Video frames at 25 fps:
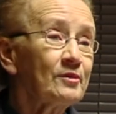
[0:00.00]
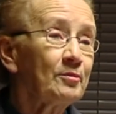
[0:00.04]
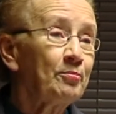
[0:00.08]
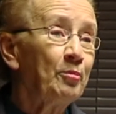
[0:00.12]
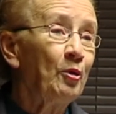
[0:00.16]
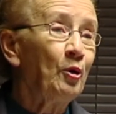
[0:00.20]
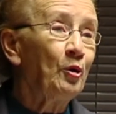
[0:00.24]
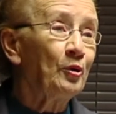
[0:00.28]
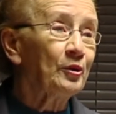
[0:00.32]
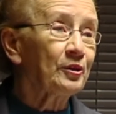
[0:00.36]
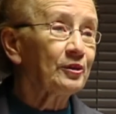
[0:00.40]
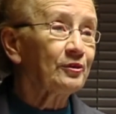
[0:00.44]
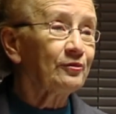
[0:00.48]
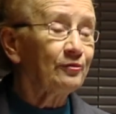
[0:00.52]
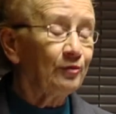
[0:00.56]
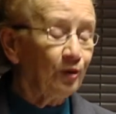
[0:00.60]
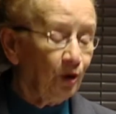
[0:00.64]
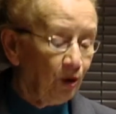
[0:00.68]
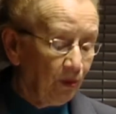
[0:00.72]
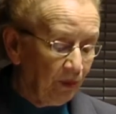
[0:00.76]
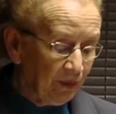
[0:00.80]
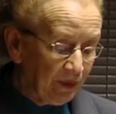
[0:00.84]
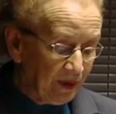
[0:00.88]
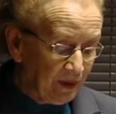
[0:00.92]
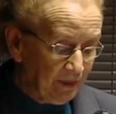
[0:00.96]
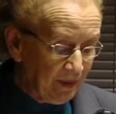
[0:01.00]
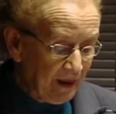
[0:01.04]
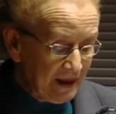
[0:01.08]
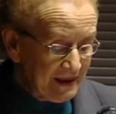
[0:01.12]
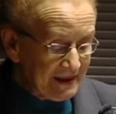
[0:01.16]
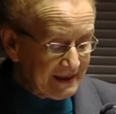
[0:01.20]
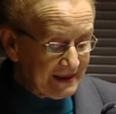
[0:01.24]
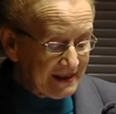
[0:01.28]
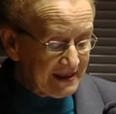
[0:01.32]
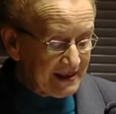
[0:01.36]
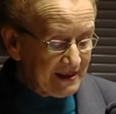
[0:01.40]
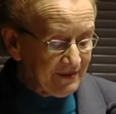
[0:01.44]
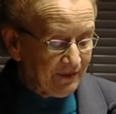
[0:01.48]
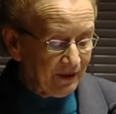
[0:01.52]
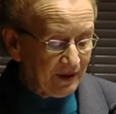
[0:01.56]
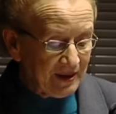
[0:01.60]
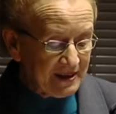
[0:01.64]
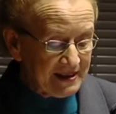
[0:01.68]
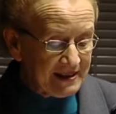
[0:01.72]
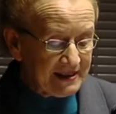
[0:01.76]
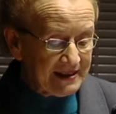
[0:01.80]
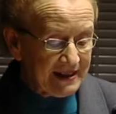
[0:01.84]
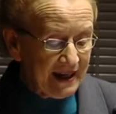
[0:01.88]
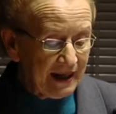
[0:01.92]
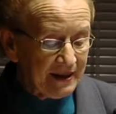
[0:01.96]
report formed the basis for the
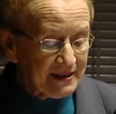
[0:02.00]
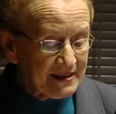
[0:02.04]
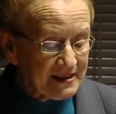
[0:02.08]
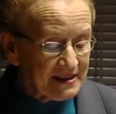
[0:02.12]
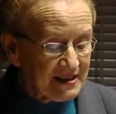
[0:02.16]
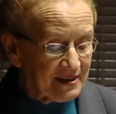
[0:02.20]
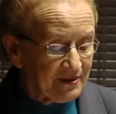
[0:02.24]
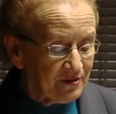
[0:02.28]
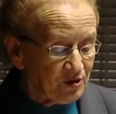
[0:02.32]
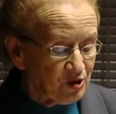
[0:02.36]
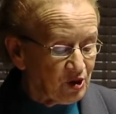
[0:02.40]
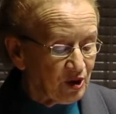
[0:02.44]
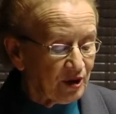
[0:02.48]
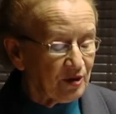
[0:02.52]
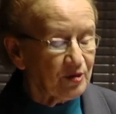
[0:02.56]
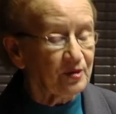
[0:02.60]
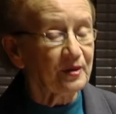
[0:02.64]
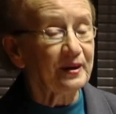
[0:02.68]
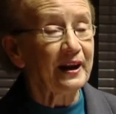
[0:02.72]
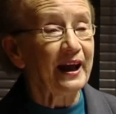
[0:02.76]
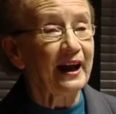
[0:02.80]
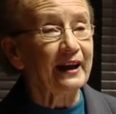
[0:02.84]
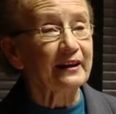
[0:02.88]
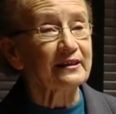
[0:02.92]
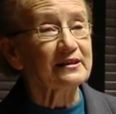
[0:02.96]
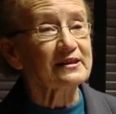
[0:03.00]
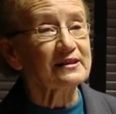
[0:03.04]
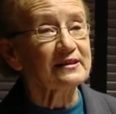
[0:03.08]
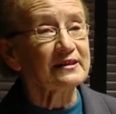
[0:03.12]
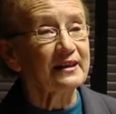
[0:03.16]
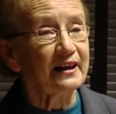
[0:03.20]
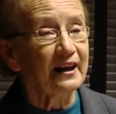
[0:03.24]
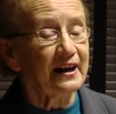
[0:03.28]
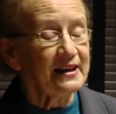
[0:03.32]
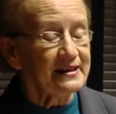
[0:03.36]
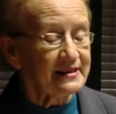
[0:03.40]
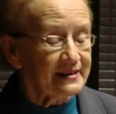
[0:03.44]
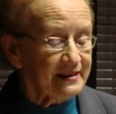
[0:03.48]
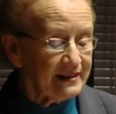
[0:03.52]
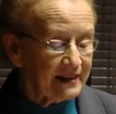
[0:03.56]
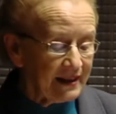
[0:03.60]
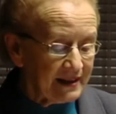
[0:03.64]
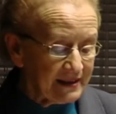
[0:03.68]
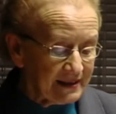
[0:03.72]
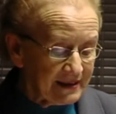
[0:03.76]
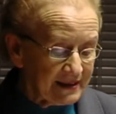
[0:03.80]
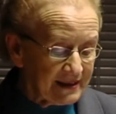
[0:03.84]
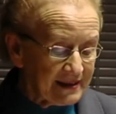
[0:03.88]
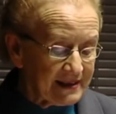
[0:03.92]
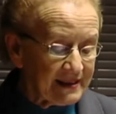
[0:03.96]
Status of Children Act in
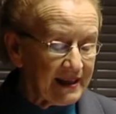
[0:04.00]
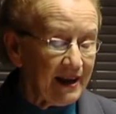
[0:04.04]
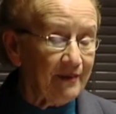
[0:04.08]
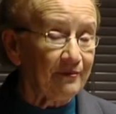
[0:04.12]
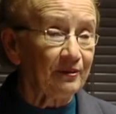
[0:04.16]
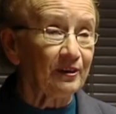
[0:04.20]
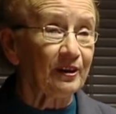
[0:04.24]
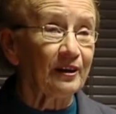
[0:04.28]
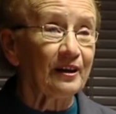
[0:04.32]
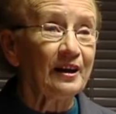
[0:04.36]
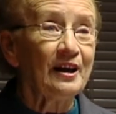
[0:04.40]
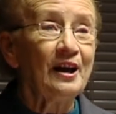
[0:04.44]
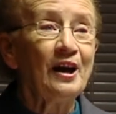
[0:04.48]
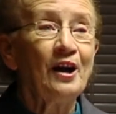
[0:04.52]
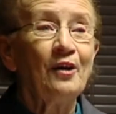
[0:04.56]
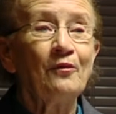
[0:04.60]
1987,